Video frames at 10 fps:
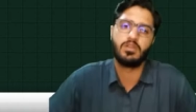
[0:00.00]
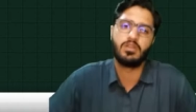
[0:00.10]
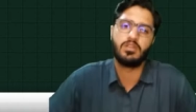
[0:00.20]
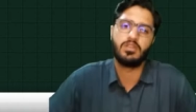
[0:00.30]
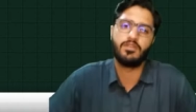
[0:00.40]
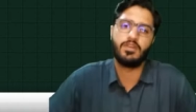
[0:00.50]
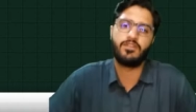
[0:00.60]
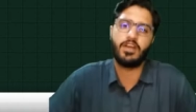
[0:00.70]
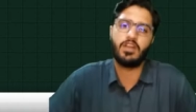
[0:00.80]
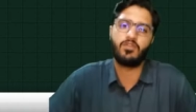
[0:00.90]
You will
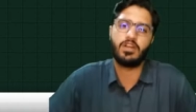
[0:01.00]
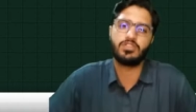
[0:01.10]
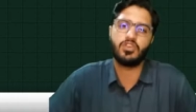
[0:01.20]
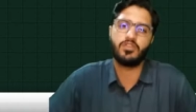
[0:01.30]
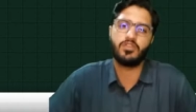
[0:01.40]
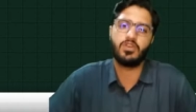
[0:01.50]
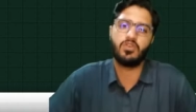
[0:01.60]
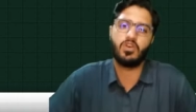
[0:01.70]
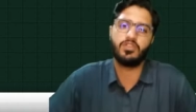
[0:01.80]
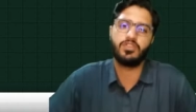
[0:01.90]
find one short
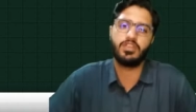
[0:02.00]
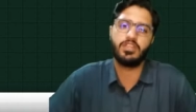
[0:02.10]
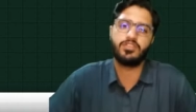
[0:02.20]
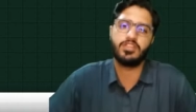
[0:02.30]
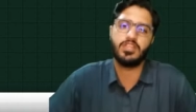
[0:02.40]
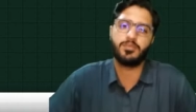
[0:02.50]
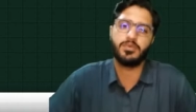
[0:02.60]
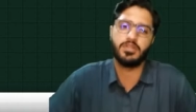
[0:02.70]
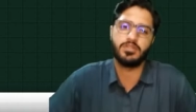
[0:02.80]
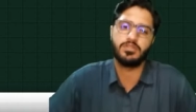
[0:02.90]
video on these three
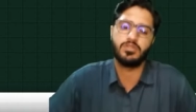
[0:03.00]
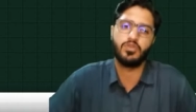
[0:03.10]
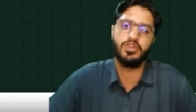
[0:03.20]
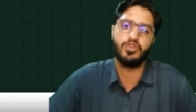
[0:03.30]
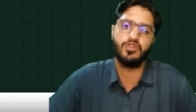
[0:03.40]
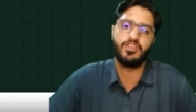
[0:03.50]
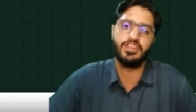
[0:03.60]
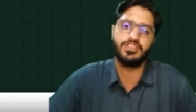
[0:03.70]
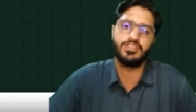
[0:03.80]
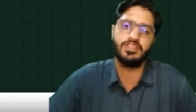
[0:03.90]
chapters. You need to
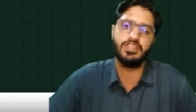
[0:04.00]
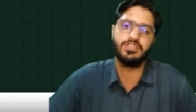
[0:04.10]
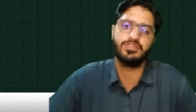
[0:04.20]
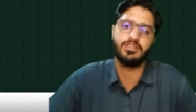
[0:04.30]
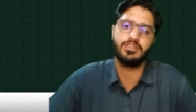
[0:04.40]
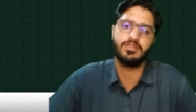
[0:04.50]
finish these three,